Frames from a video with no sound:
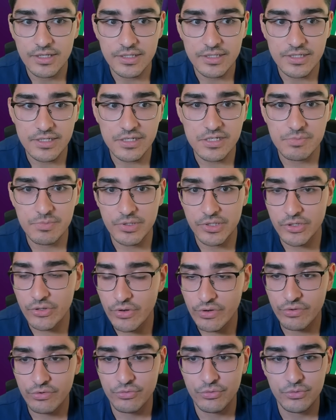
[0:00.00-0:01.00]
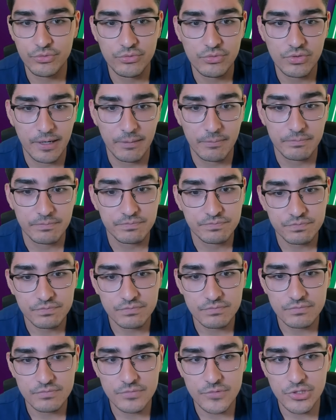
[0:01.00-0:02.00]
he's been going through.
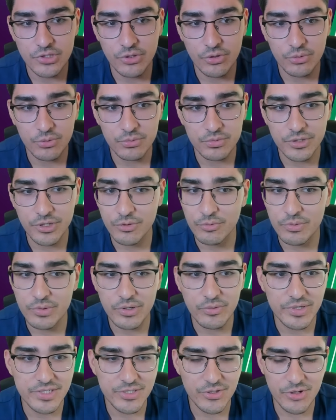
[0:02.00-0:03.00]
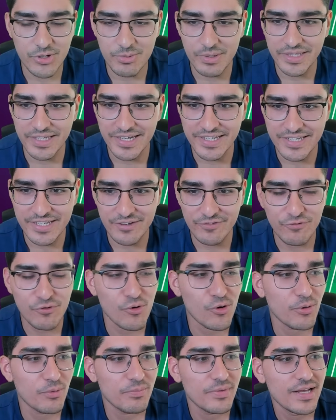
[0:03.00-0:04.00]
So, we always talk about the idea of
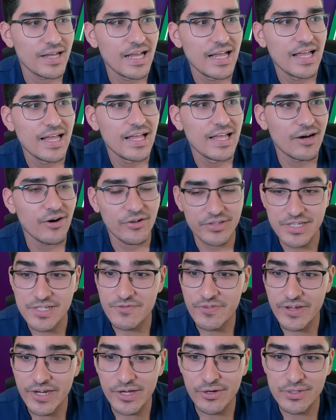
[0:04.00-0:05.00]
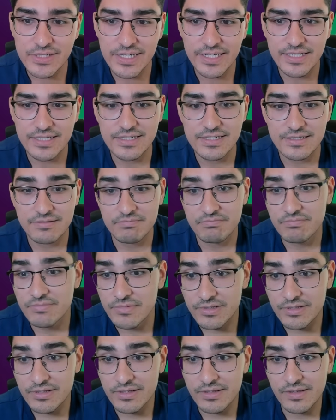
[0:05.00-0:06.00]
form on these videos, and
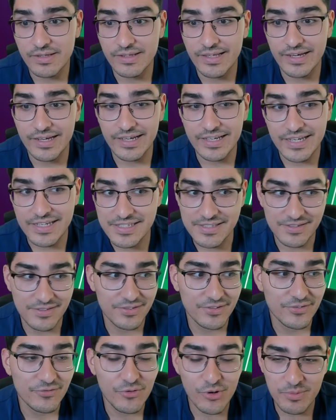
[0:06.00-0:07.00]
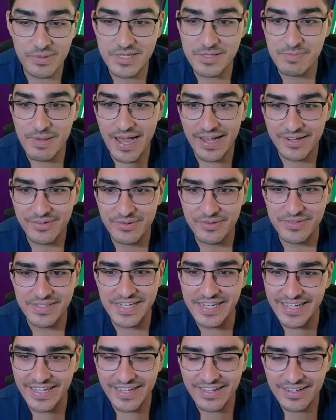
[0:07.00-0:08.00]
like, I guess the form is back. We've
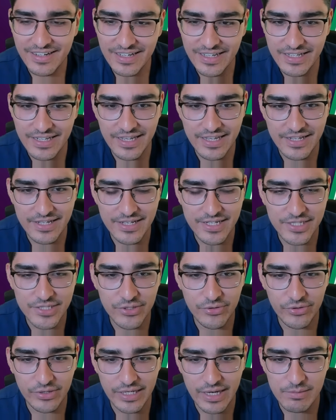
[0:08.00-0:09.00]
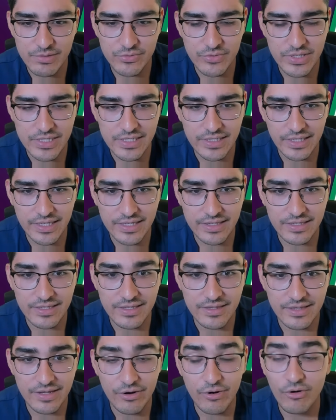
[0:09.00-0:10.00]
seen it in certain games recently. That
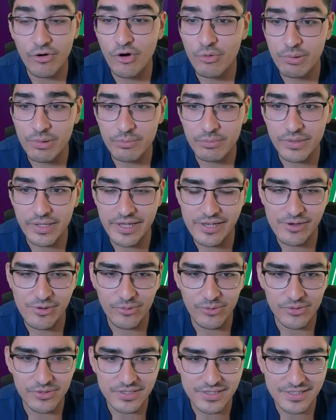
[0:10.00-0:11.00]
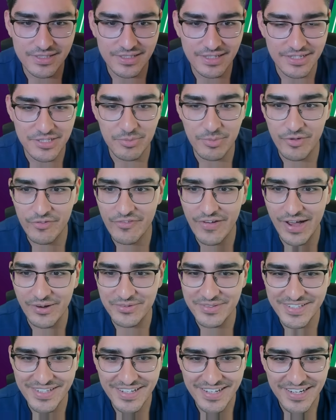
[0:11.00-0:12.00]
there are open play goals to be
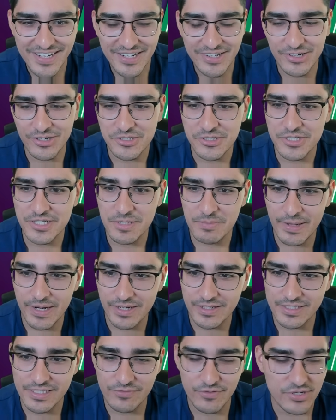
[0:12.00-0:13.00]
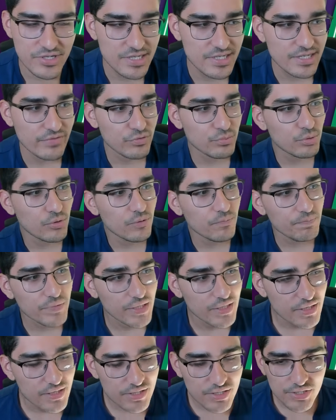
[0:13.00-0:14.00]
found, not just a penalty versus Liverpool.
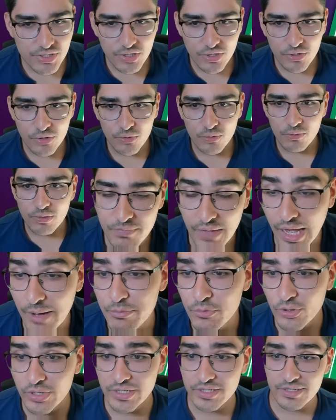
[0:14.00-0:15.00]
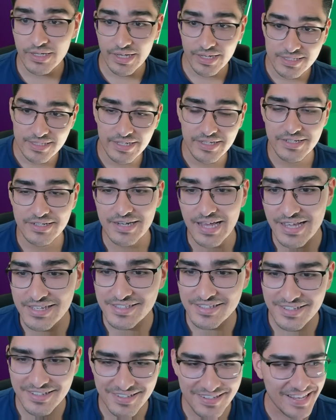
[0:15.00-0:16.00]
So I'm quite excited as
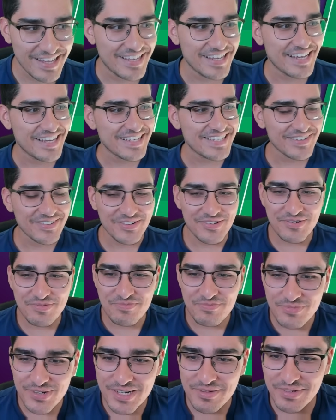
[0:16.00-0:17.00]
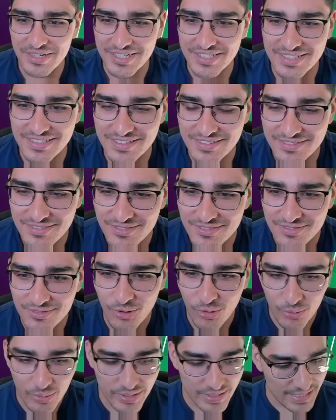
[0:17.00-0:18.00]
as someone who pretty much
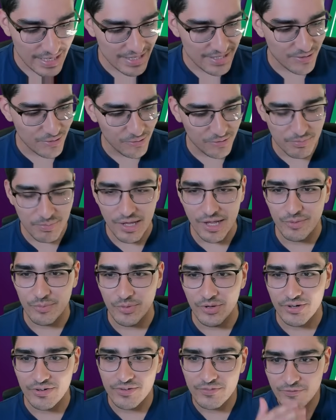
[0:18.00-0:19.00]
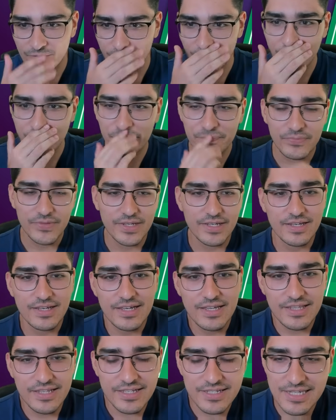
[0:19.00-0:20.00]
always has owned Palmer from
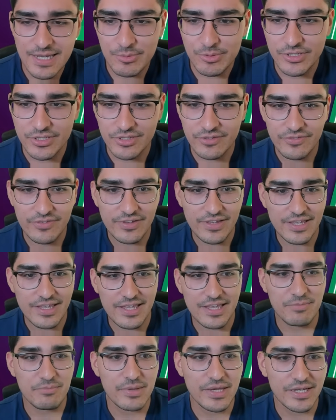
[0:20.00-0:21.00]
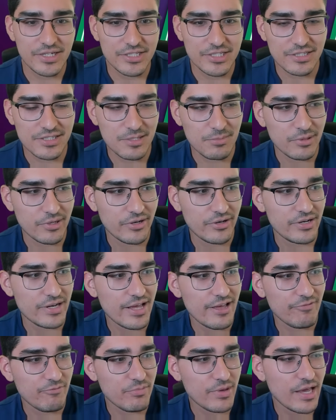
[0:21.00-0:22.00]
the inception of him being a Chelsea player in
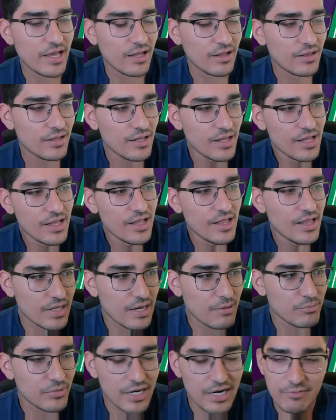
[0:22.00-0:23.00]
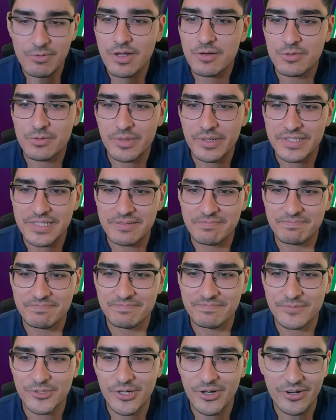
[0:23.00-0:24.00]
FPL. I'm gonna have Palmer on my team.
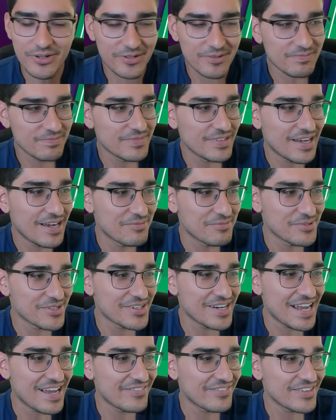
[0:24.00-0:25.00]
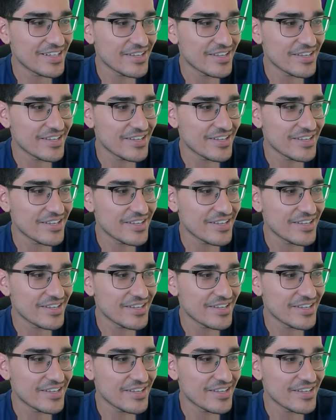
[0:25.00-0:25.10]
shocker. I'm going to have the